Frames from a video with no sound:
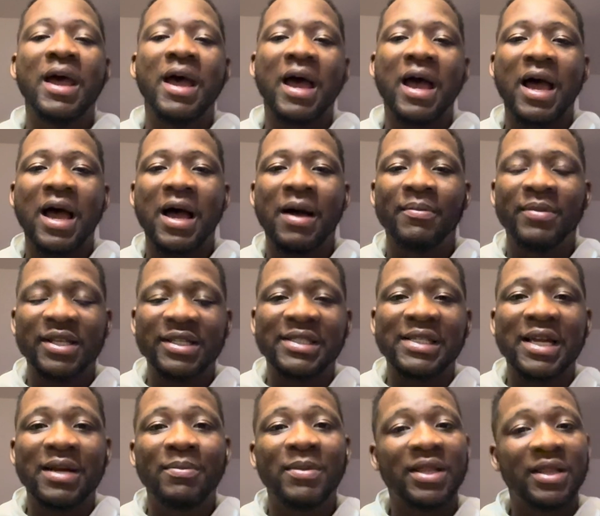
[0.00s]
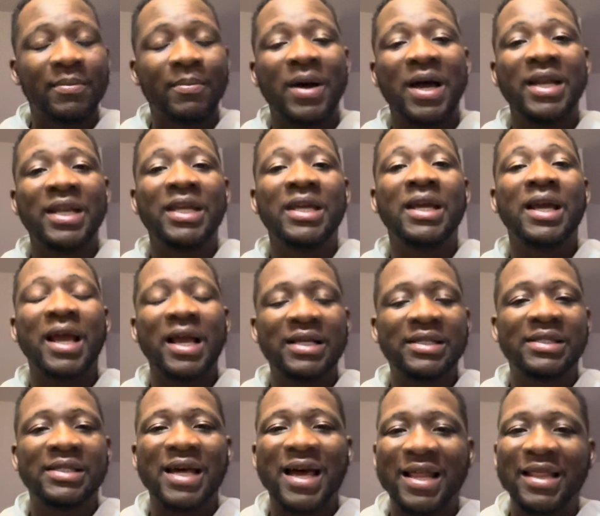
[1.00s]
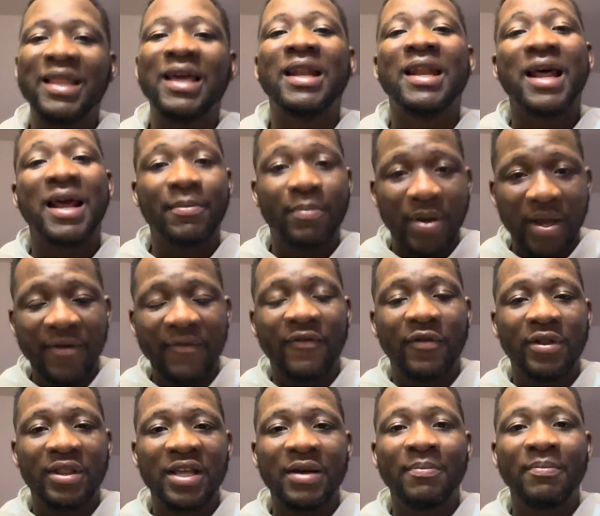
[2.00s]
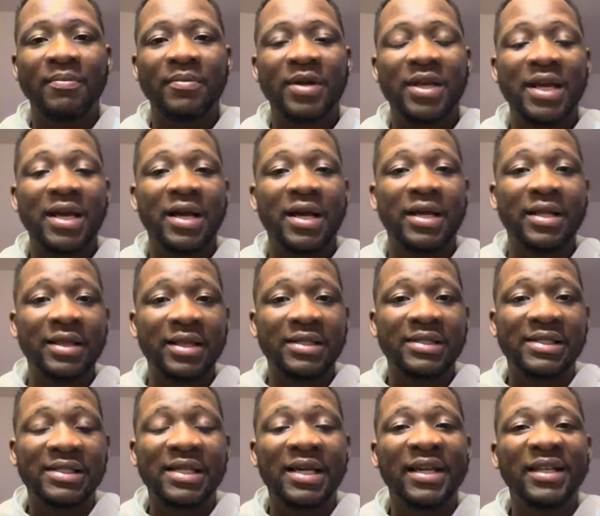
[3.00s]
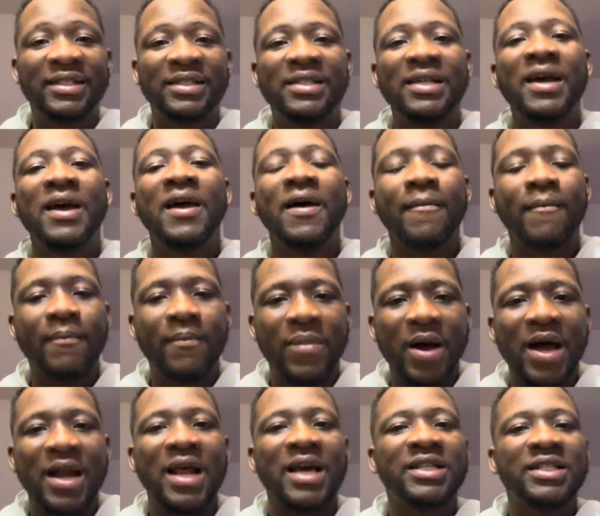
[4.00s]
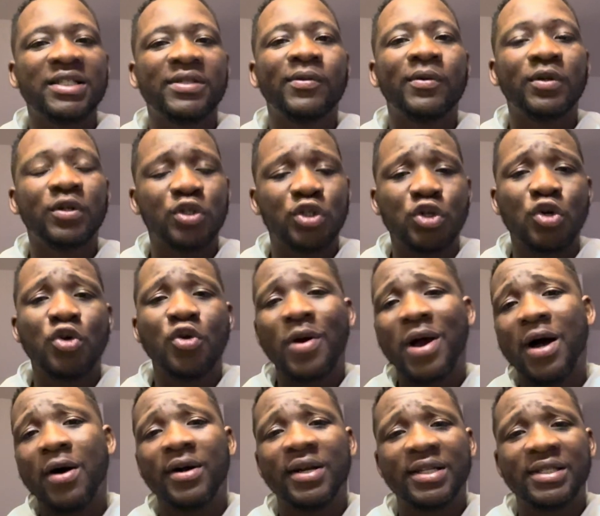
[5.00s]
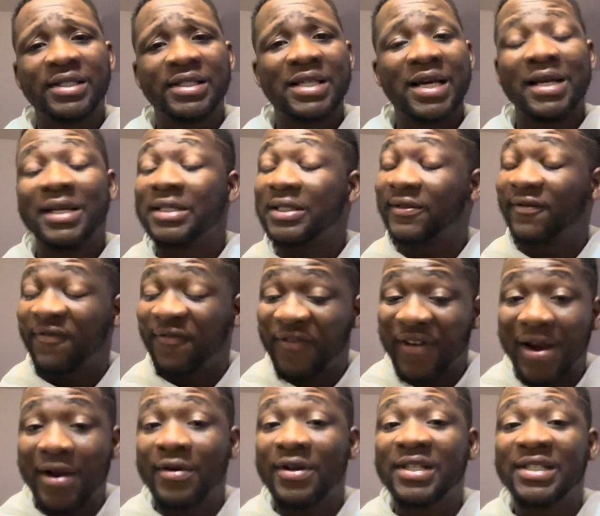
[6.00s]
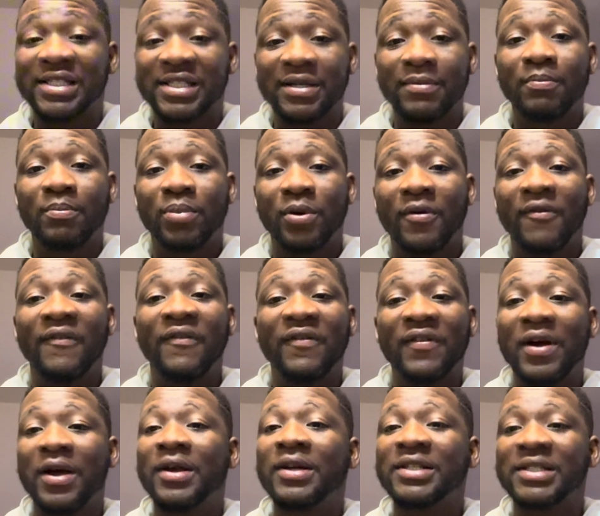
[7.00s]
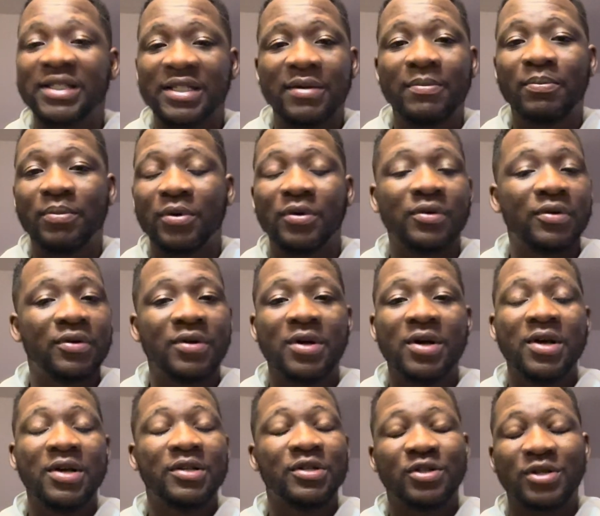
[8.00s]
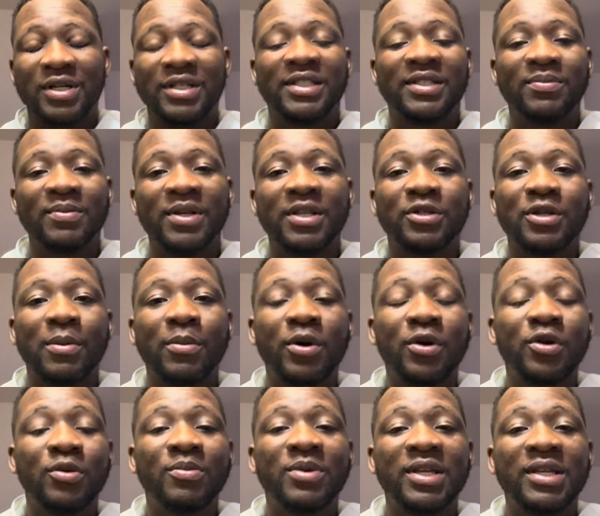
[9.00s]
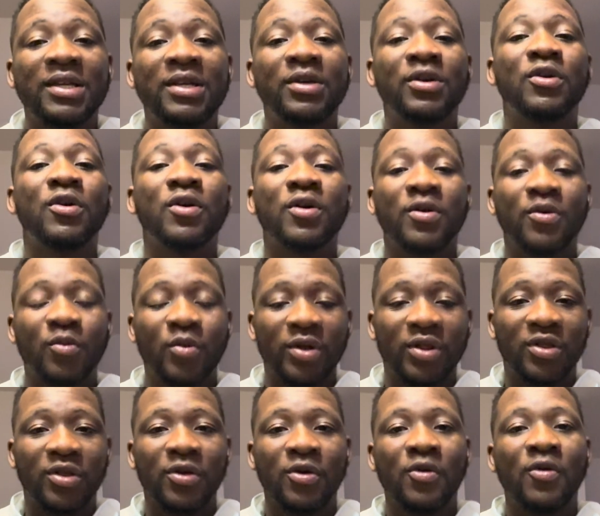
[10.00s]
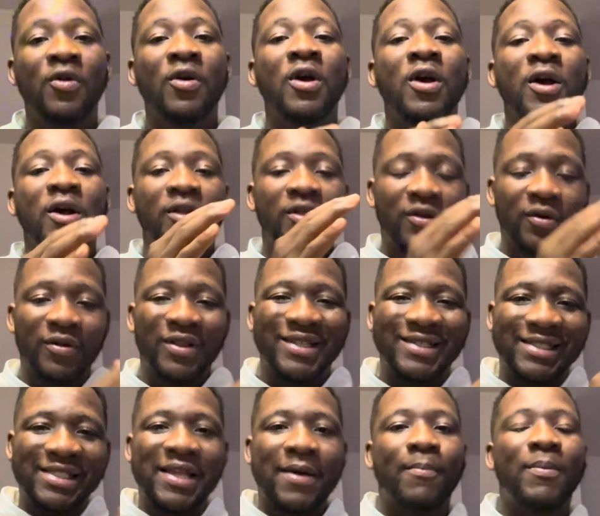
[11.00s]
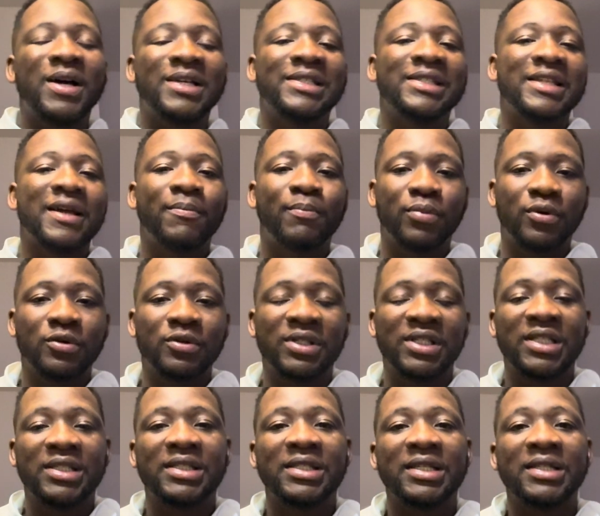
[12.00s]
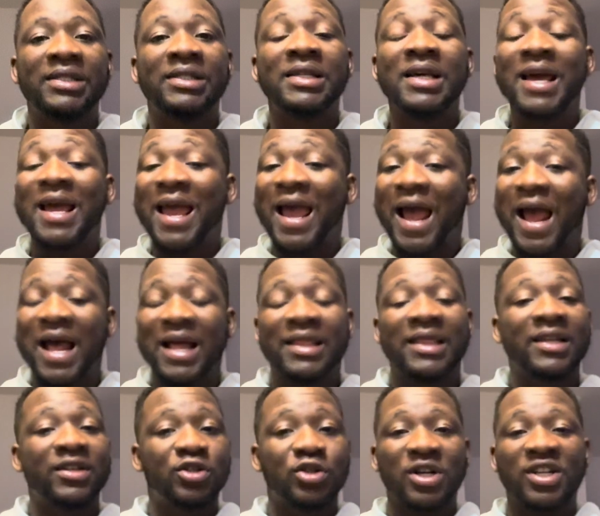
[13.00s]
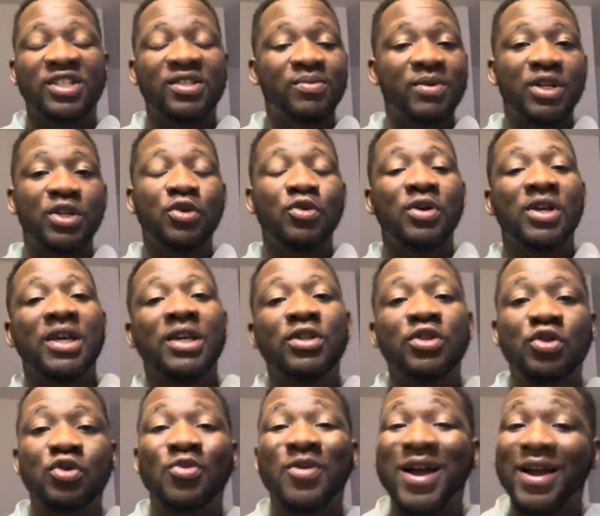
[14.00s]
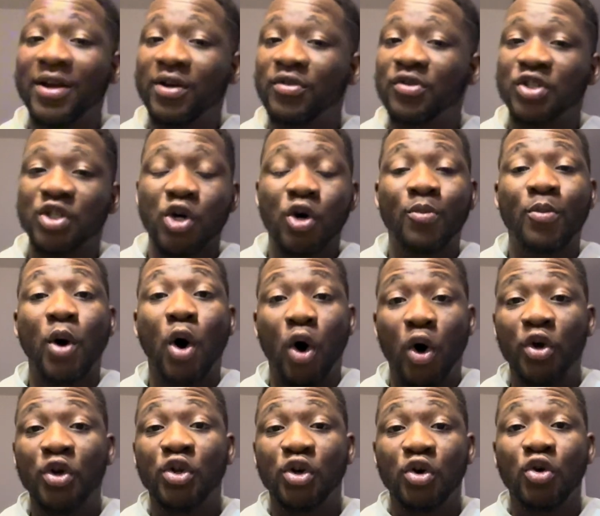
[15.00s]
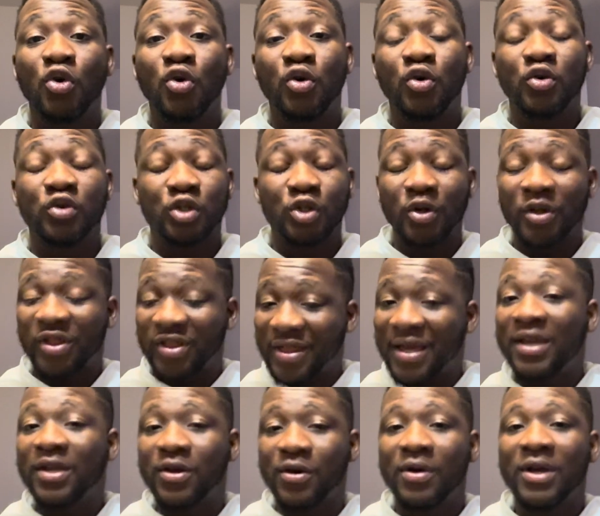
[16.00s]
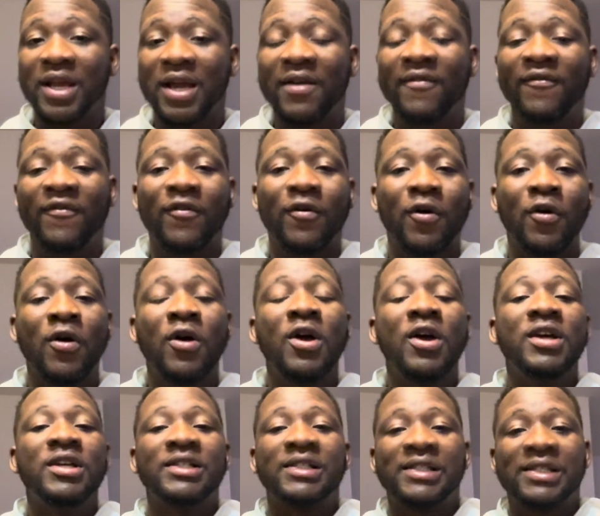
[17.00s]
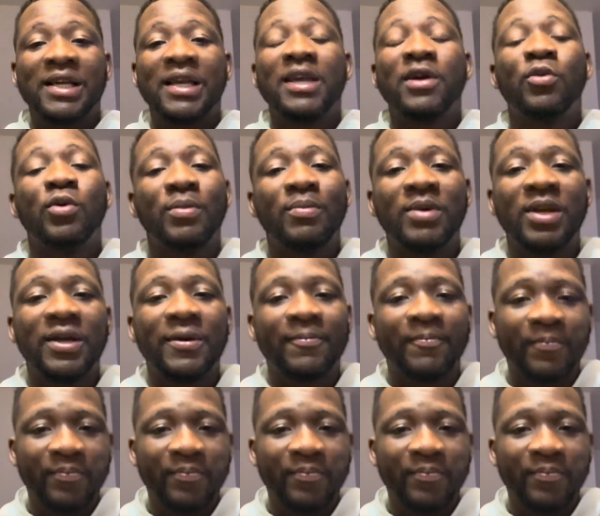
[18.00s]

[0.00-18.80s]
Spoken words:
They send me the money and then I pay for them here in the States. But I just want to show you how it is done. It's very simple, very simple. Trust me. So I'm going to be going with you through the step-by-step processes, and then trust me, you can do a good job on your own. So thank you again for sticking with me.